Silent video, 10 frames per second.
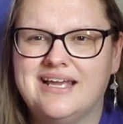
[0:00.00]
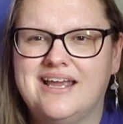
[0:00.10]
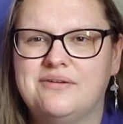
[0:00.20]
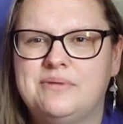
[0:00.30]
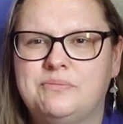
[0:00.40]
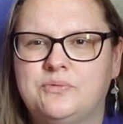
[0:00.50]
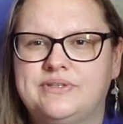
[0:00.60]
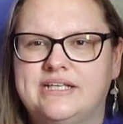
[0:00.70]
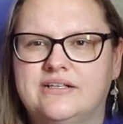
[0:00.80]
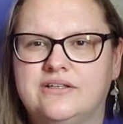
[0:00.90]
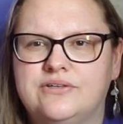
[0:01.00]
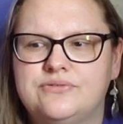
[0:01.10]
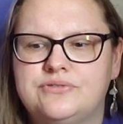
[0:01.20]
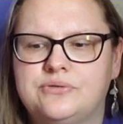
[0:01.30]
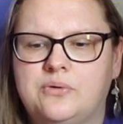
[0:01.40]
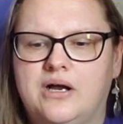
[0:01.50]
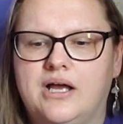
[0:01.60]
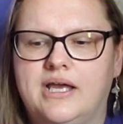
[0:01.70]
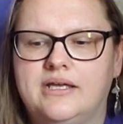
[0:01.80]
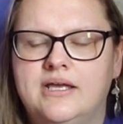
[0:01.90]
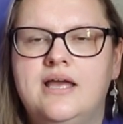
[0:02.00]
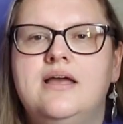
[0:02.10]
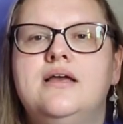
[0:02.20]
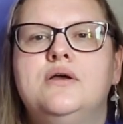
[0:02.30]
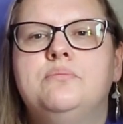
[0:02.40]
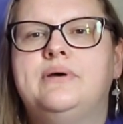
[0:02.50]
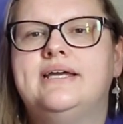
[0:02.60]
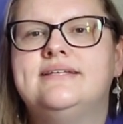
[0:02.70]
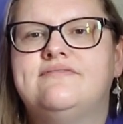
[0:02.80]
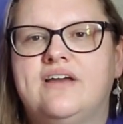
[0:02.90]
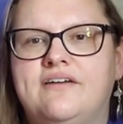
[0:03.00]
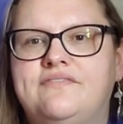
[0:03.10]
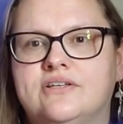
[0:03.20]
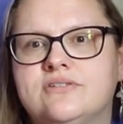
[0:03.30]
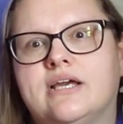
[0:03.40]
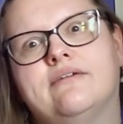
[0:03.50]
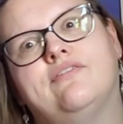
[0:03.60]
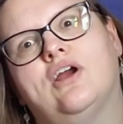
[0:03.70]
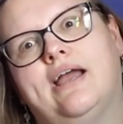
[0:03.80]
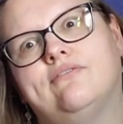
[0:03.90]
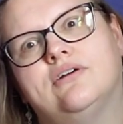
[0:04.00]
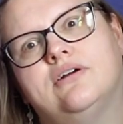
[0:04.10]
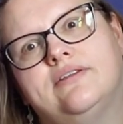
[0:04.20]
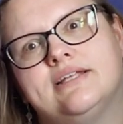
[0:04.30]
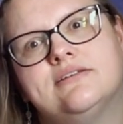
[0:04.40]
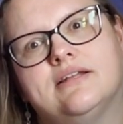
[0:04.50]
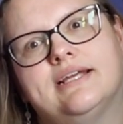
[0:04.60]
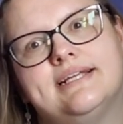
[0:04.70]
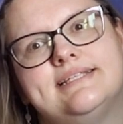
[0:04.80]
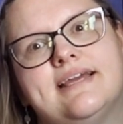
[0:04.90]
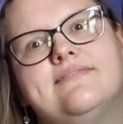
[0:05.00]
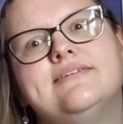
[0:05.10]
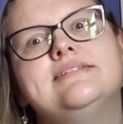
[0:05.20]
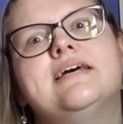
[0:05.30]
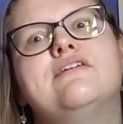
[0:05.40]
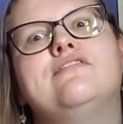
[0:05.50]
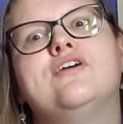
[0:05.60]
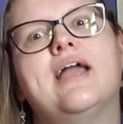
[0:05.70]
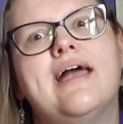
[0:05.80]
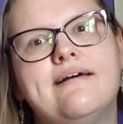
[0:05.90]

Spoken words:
I can't remember when they closed the Y. But it feels like forever. That's all I gotta say. It feels like forever.